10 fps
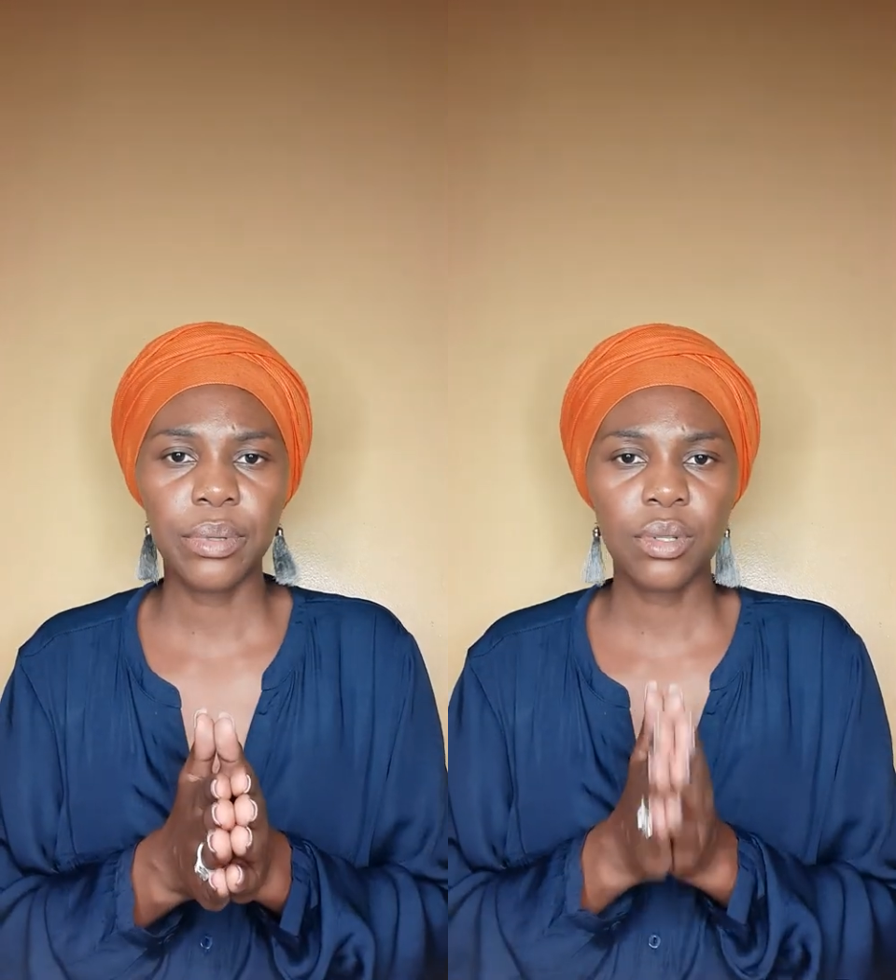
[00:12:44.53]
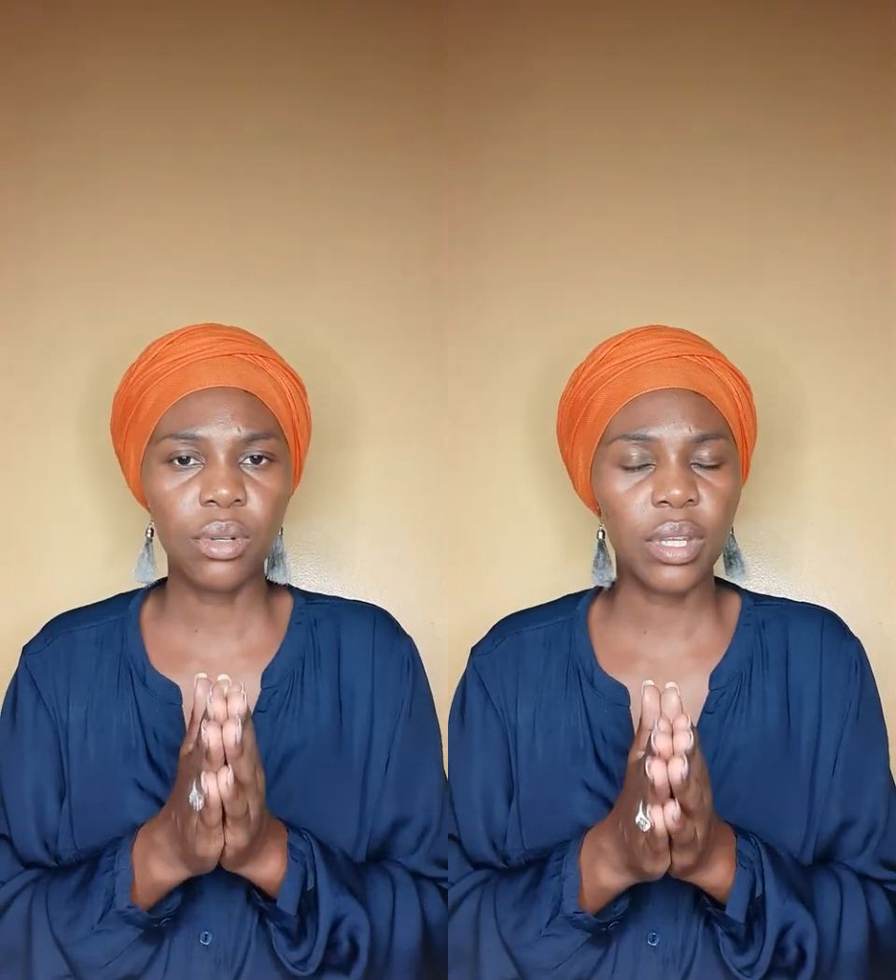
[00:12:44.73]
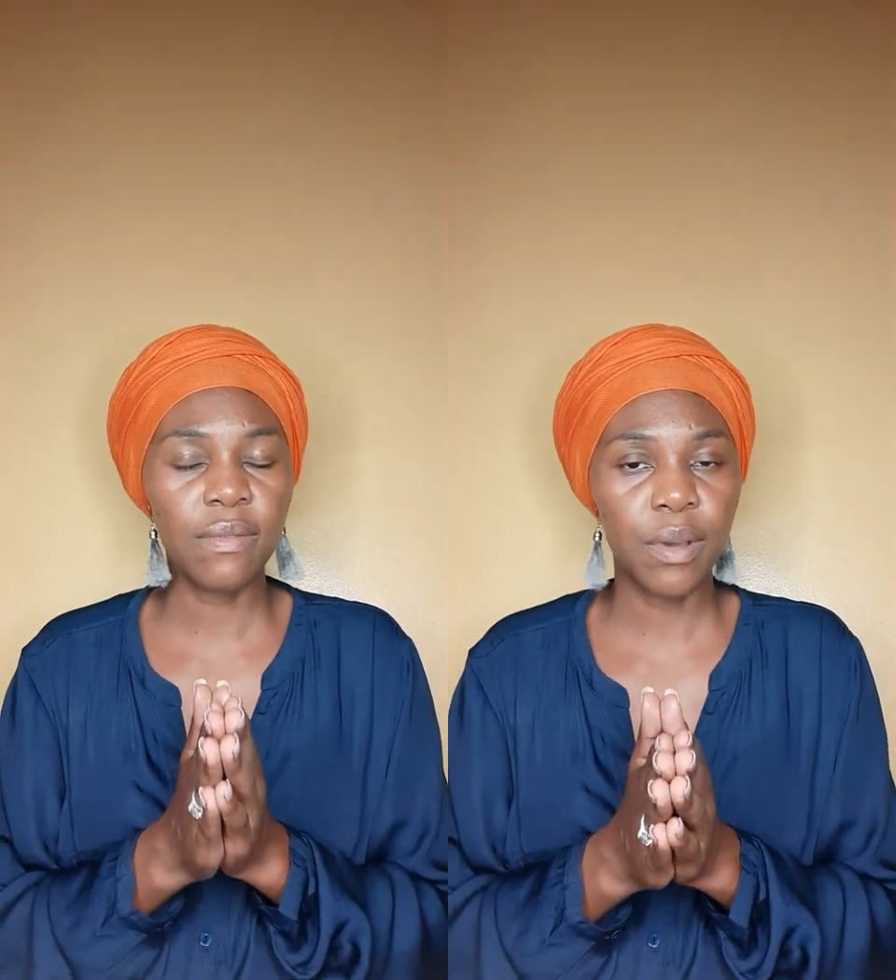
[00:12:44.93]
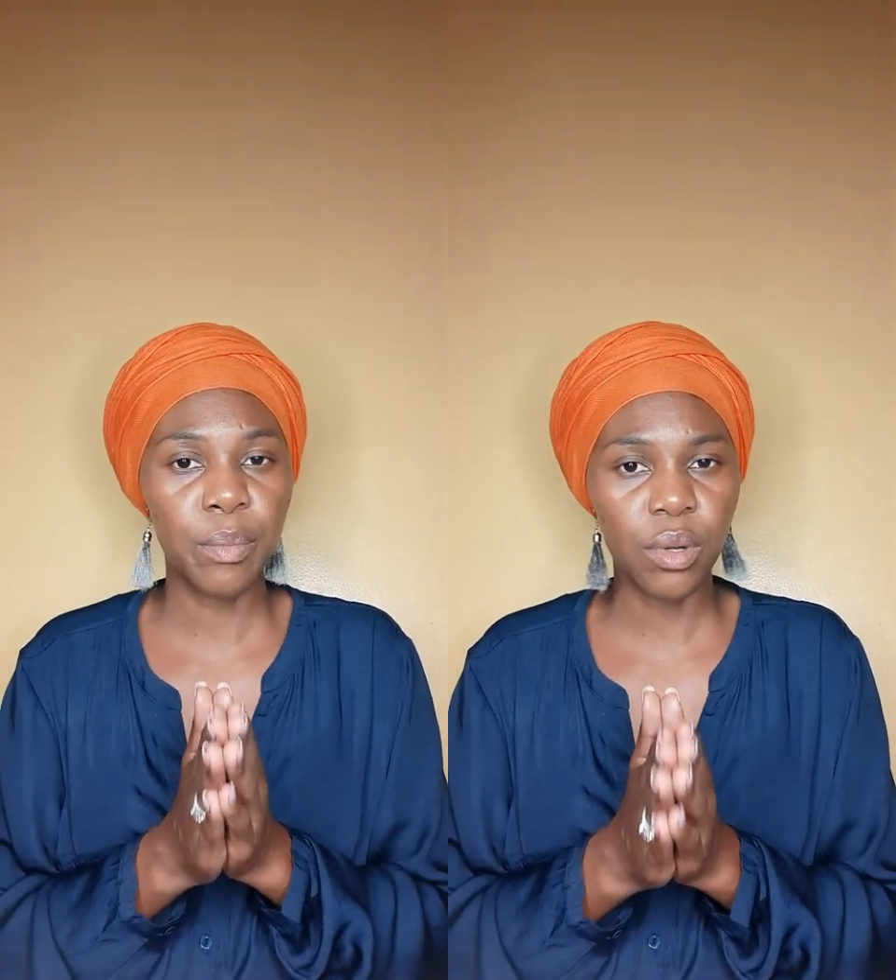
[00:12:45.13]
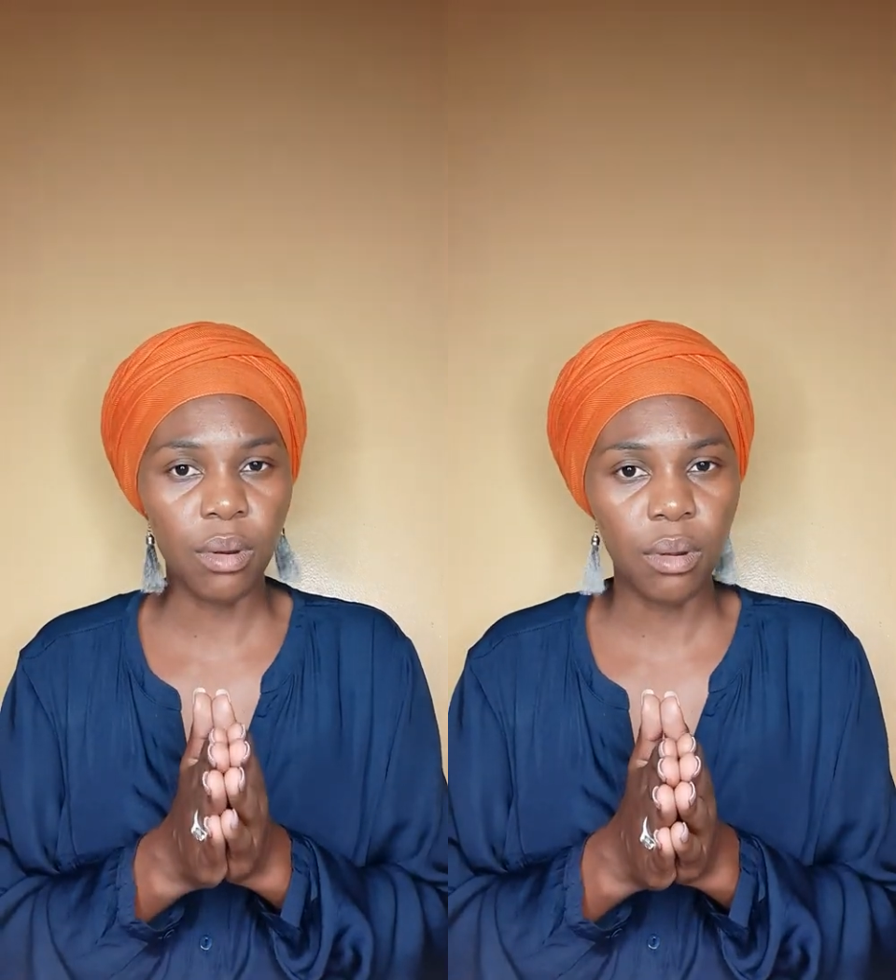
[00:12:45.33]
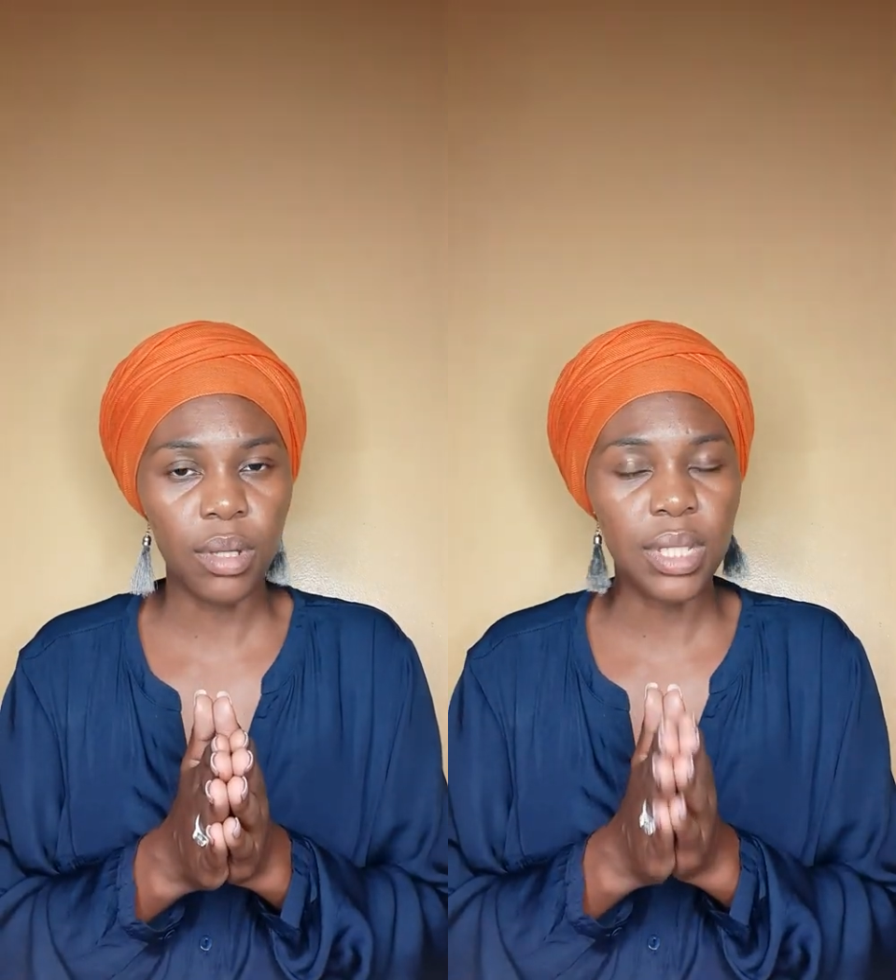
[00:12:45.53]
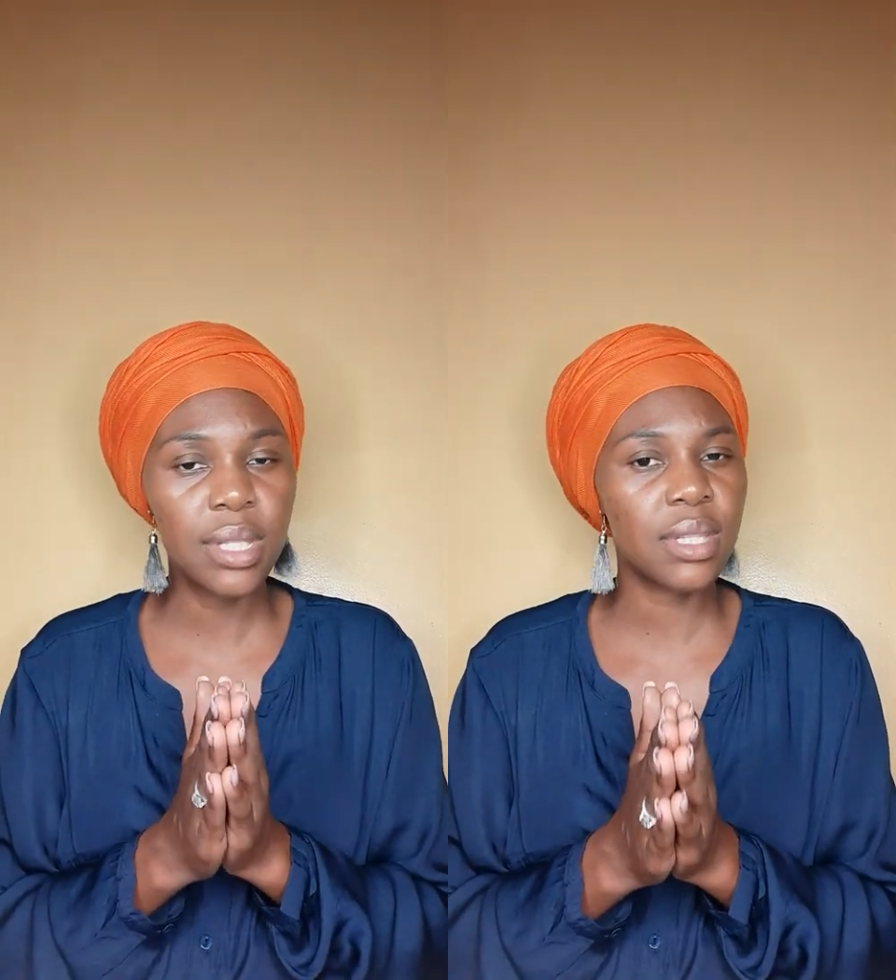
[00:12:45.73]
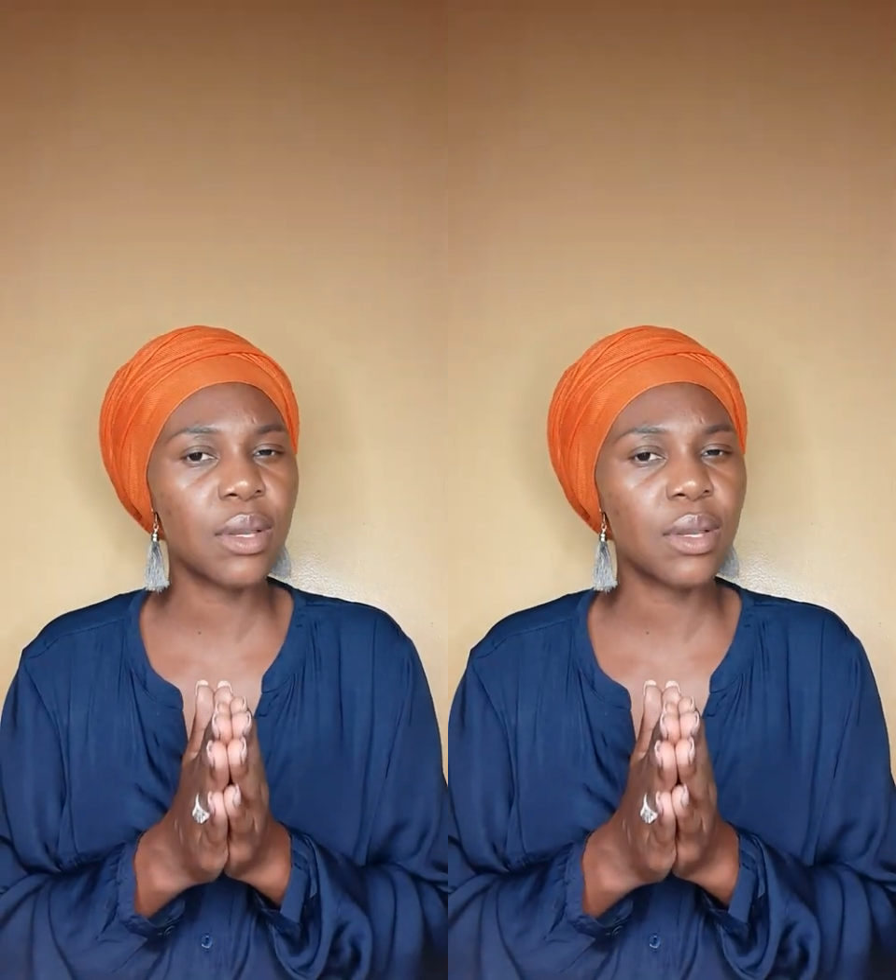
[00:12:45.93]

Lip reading: Don't give up on God. This